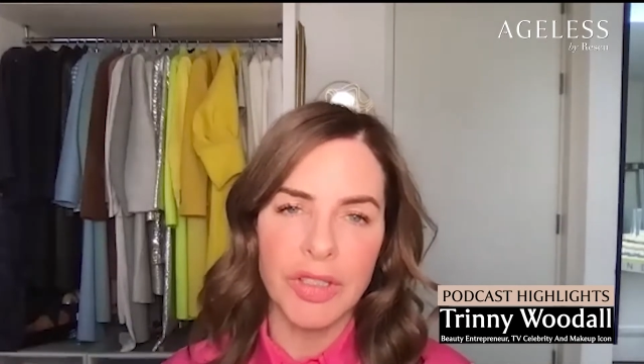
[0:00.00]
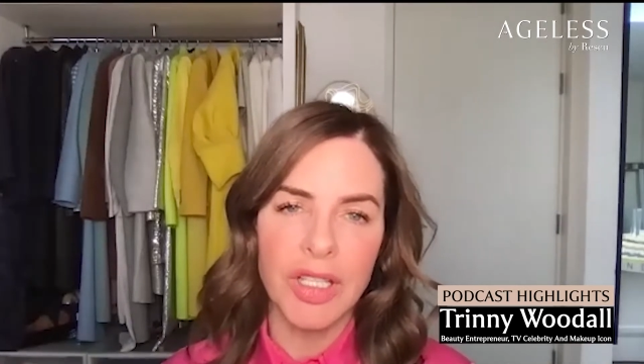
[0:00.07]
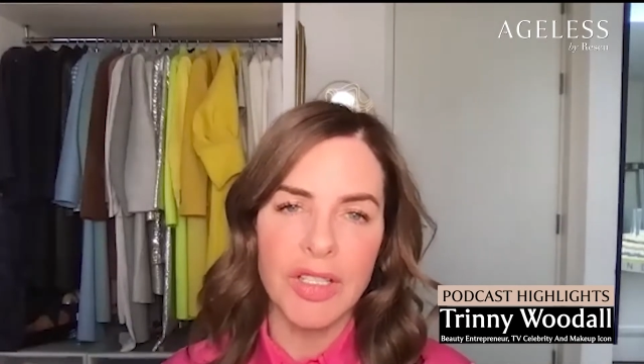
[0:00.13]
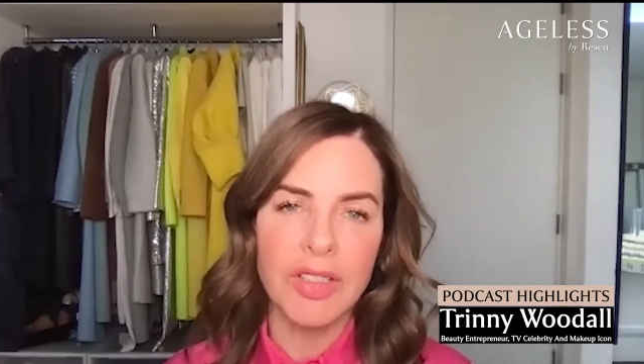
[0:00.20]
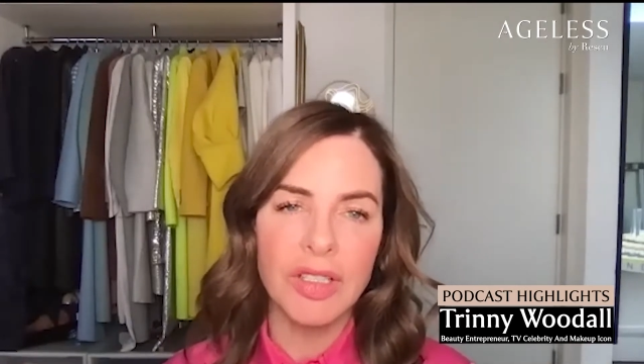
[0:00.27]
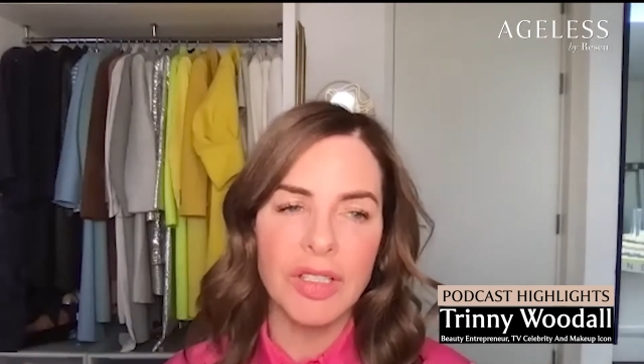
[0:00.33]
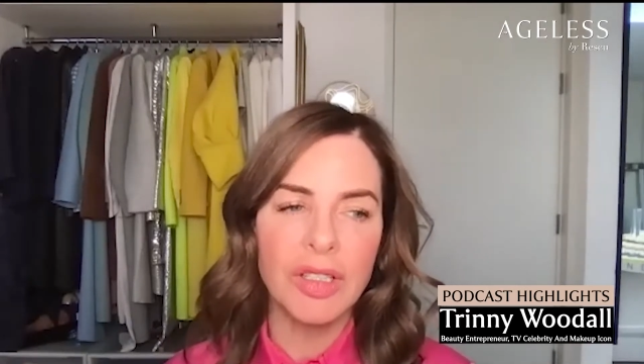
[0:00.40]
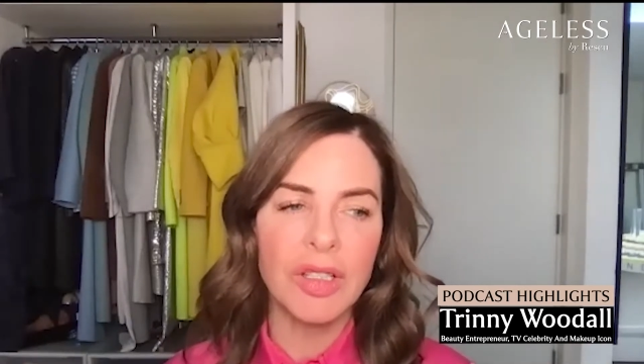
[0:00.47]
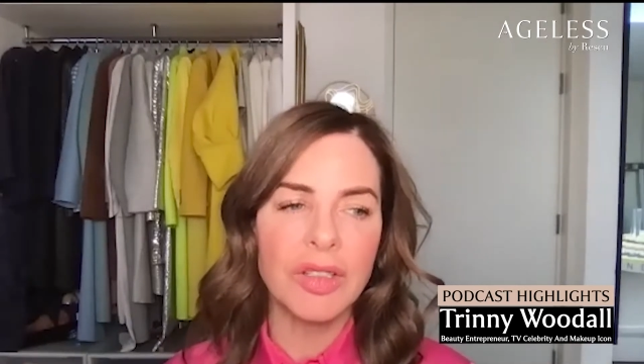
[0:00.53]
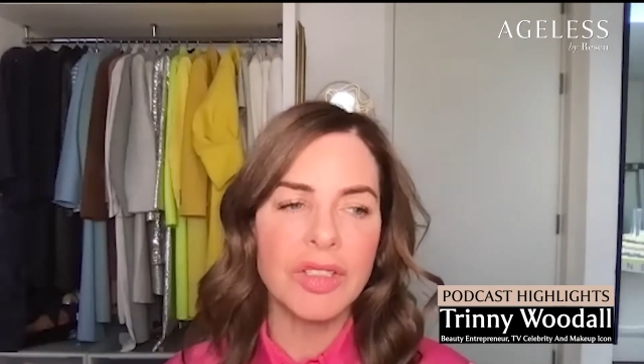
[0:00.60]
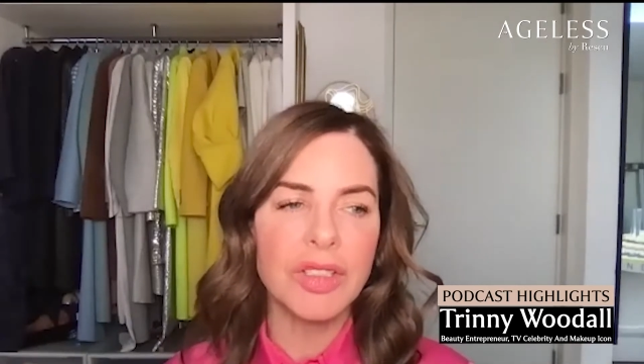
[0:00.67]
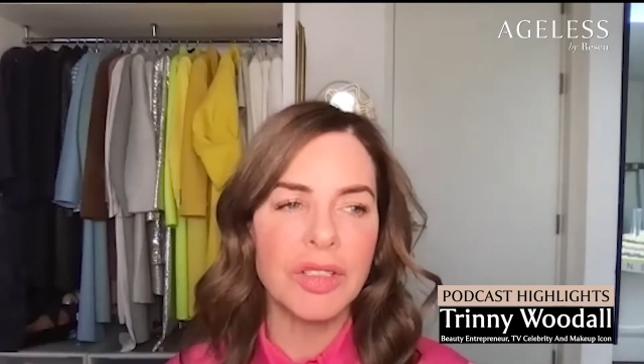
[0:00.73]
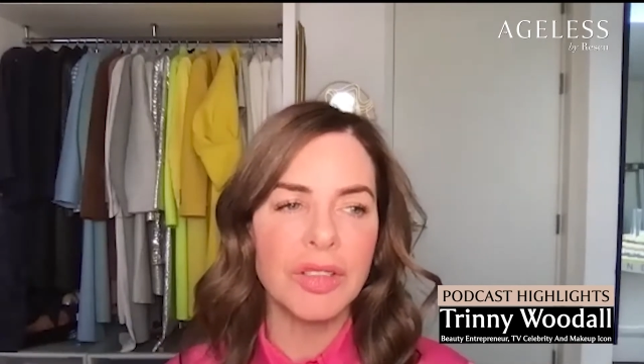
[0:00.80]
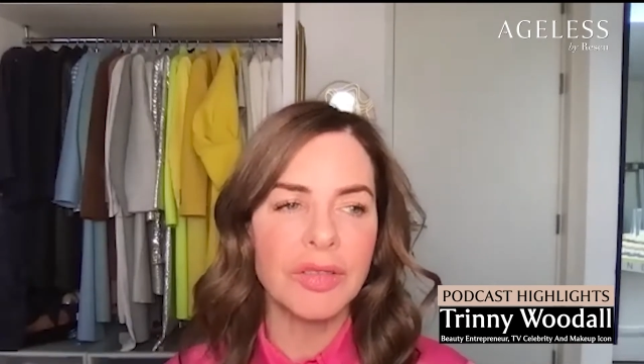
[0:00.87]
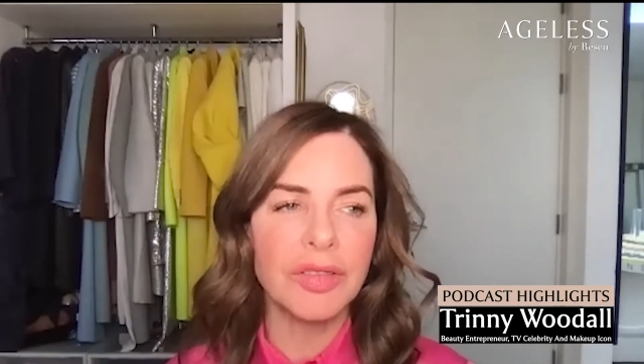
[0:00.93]
There's a
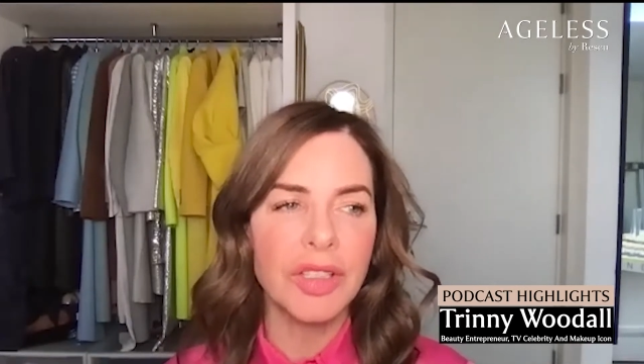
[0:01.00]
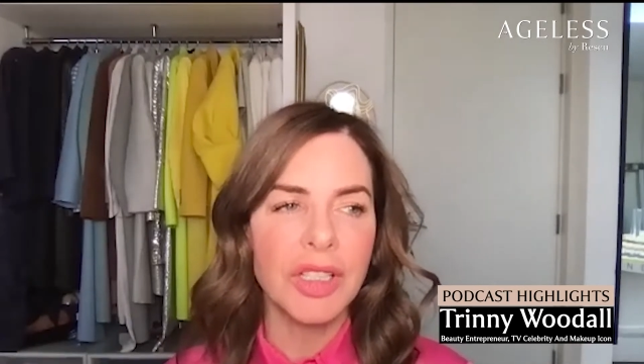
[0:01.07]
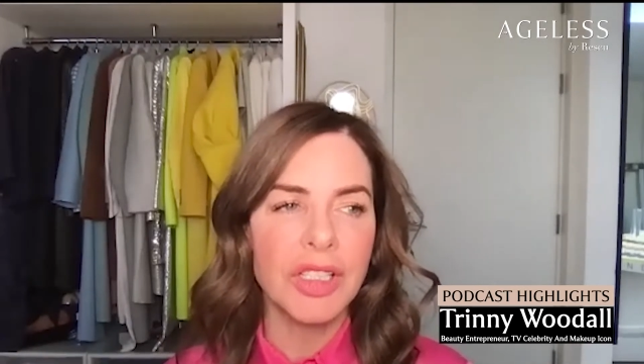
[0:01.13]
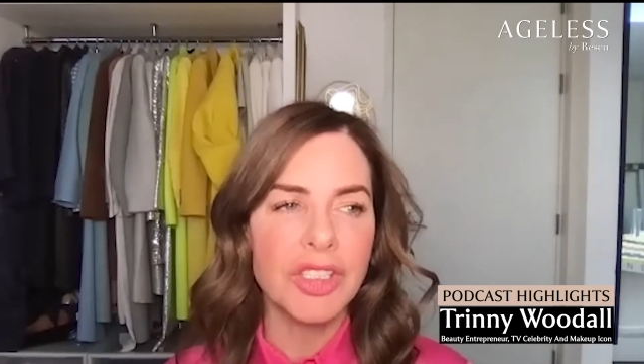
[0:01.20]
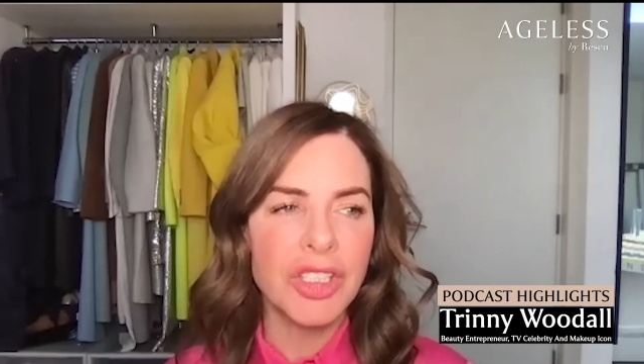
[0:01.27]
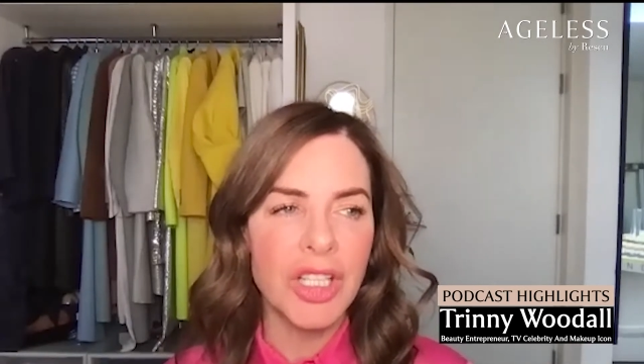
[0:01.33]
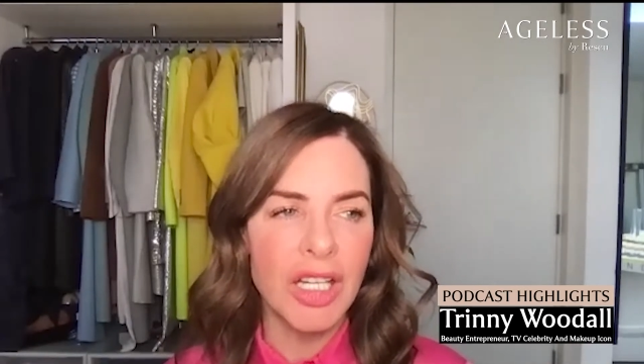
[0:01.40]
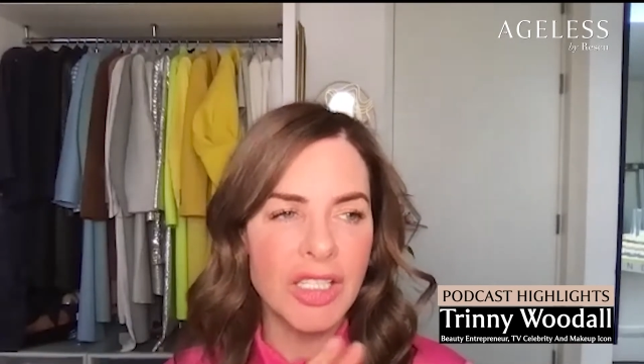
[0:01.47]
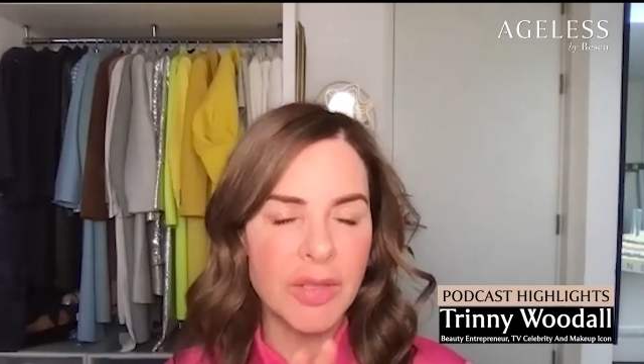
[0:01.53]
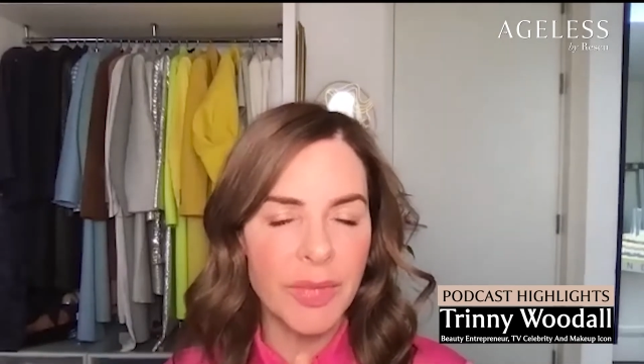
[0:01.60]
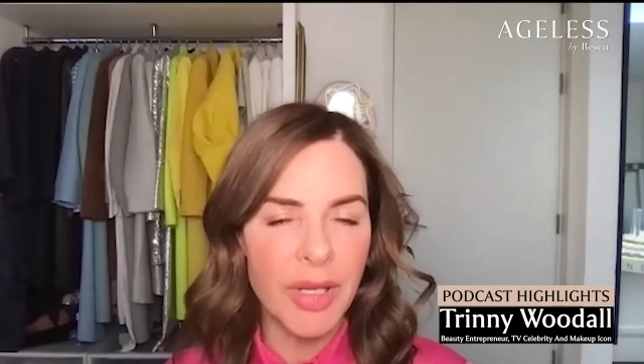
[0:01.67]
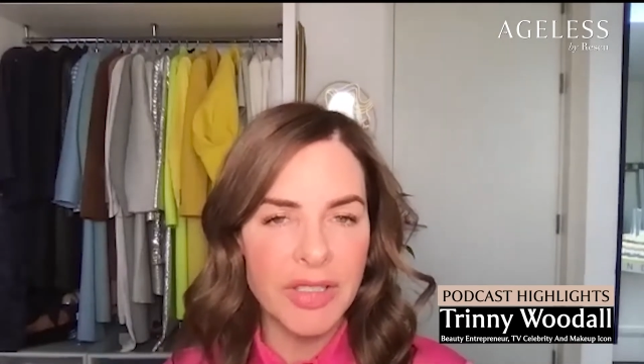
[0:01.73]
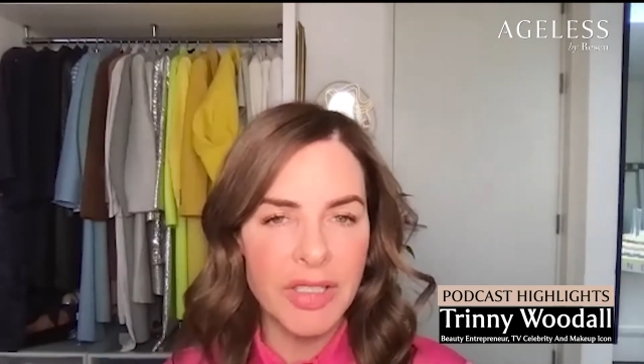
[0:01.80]
lot of chat about